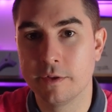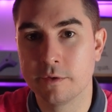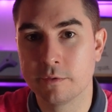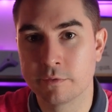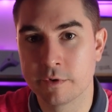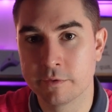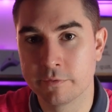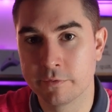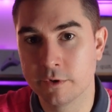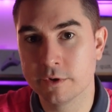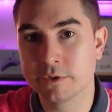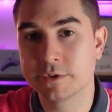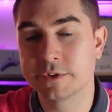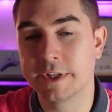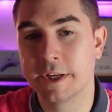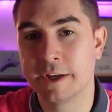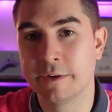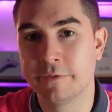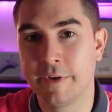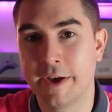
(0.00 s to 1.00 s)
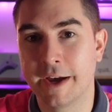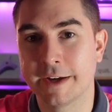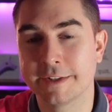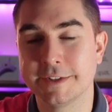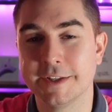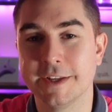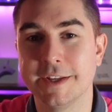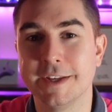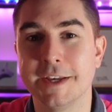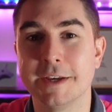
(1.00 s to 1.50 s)
Reverse
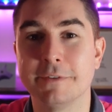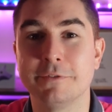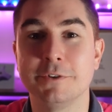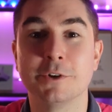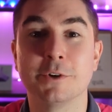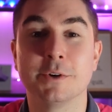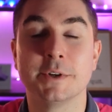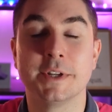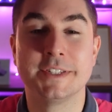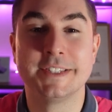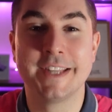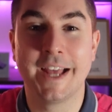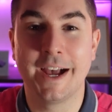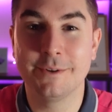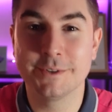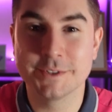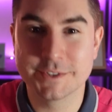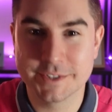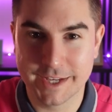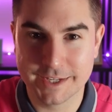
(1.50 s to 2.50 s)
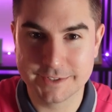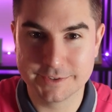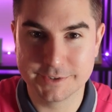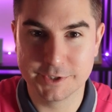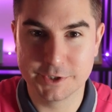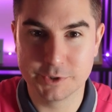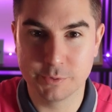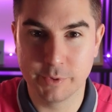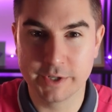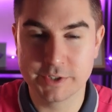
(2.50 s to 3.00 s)
effect, if you're in a downside
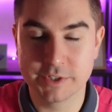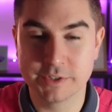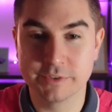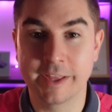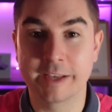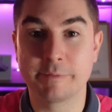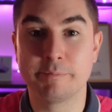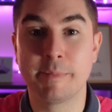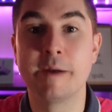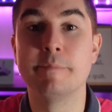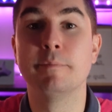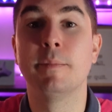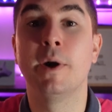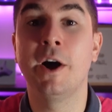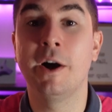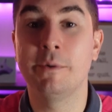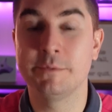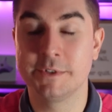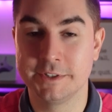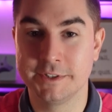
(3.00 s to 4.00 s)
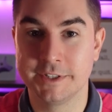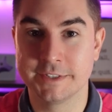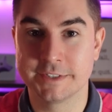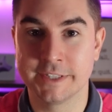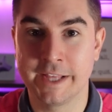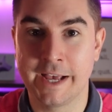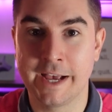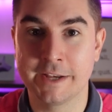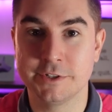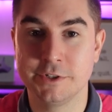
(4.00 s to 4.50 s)
situation, like my mom did this
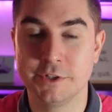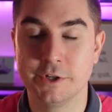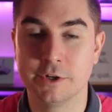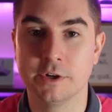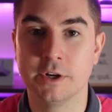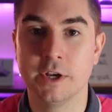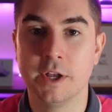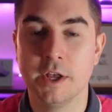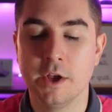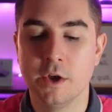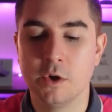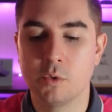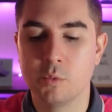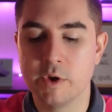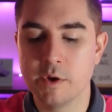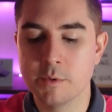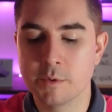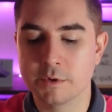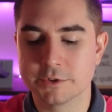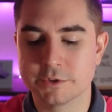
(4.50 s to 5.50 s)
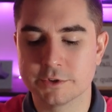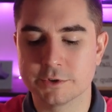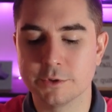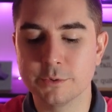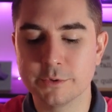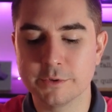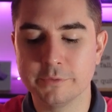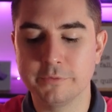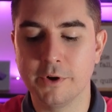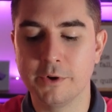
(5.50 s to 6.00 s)
last year, we were
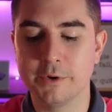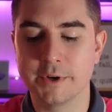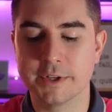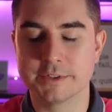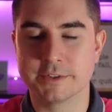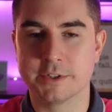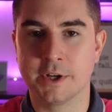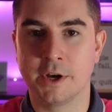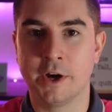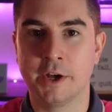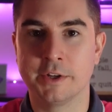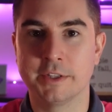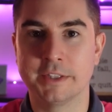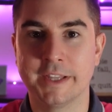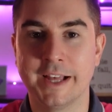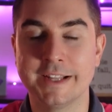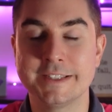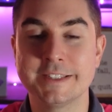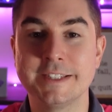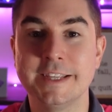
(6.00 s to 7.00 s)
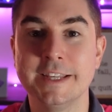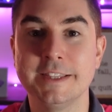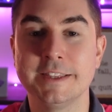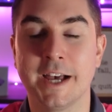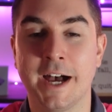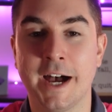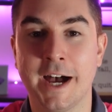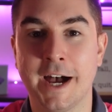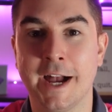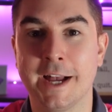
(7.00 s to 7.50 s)
solely focused on let's get
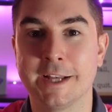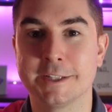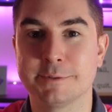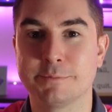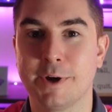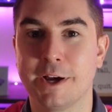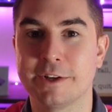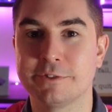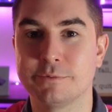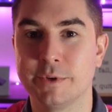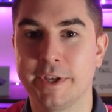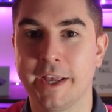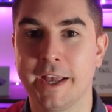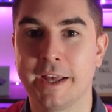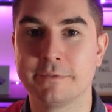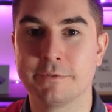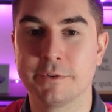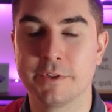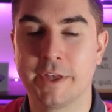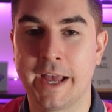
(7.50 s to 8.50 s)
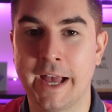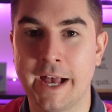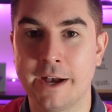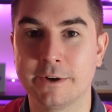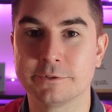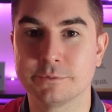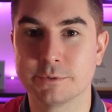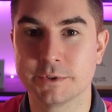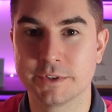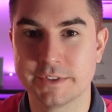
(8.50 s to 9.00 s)
the highest price we can for the
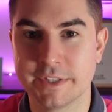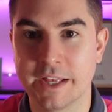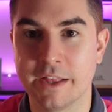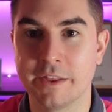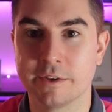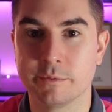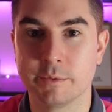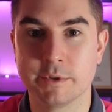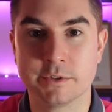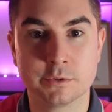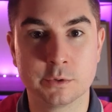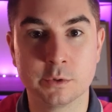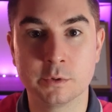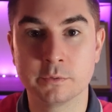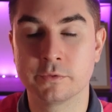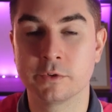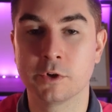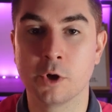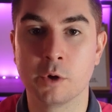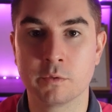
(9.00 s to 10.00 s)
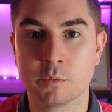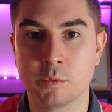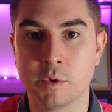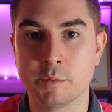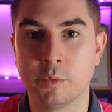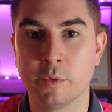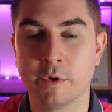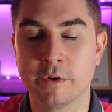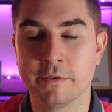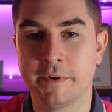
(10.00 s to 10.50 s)
house we're selling. We sold for over
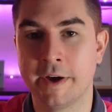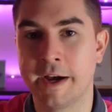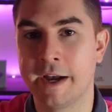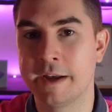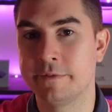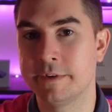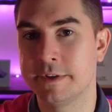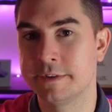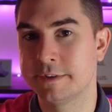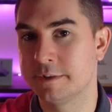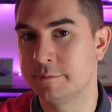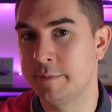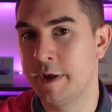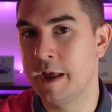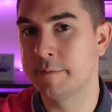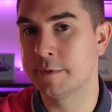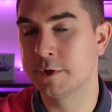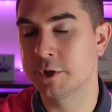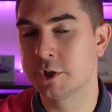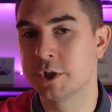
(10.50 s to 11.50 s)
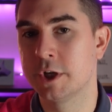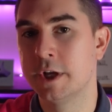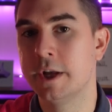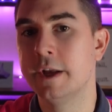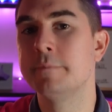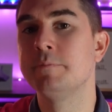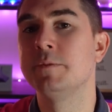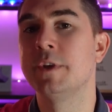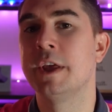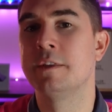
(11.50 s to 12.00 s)
one point five in Sammamish,
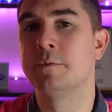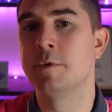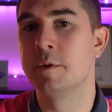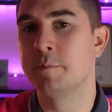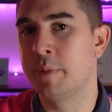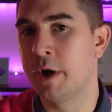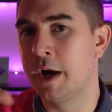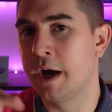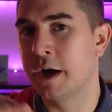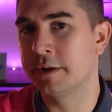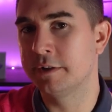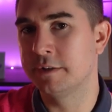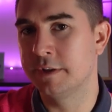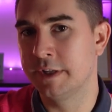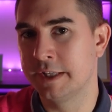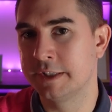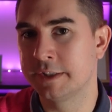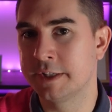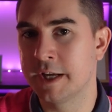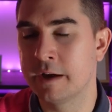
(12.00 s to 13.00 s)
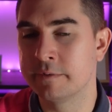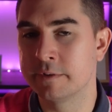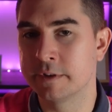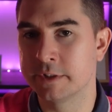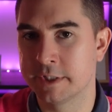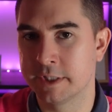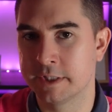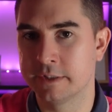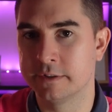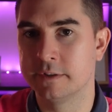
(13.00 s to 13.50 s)
and then we bought in
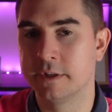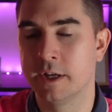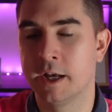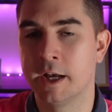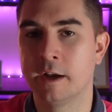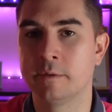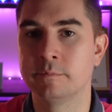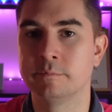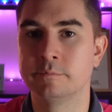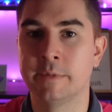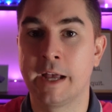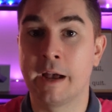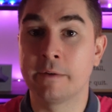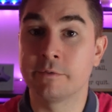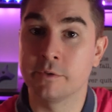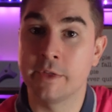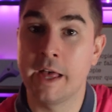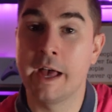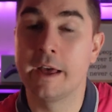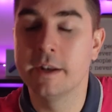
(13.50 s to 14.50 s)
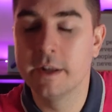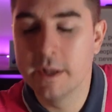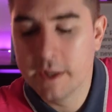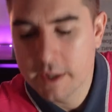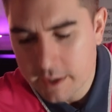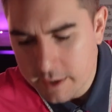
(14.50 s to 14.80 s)
Covington um, after that.